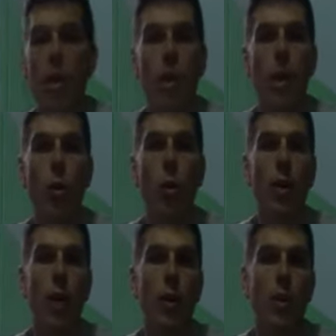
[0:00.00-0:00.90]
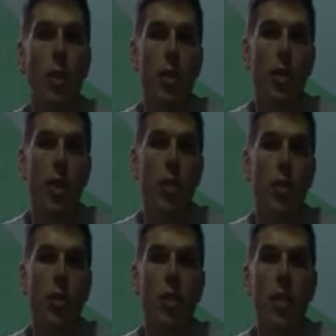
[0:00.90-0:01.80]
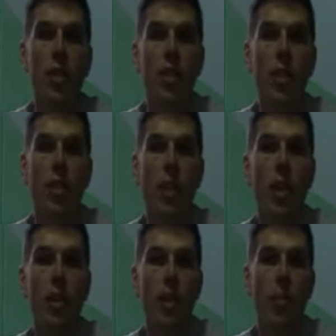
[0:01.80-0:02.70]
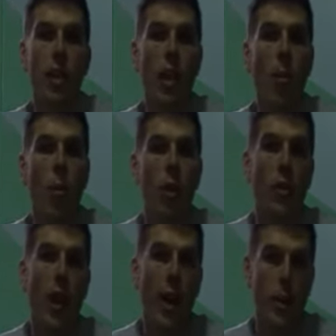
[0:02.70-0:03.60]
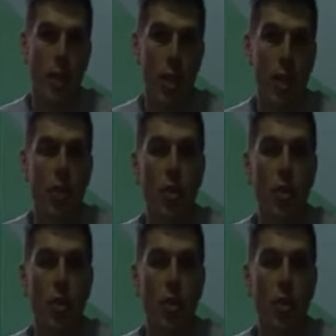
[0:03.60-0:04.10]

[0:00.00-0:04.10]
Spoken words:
The other cool thing about treating your clothes with this is that it's going to be a lot more fire resistant.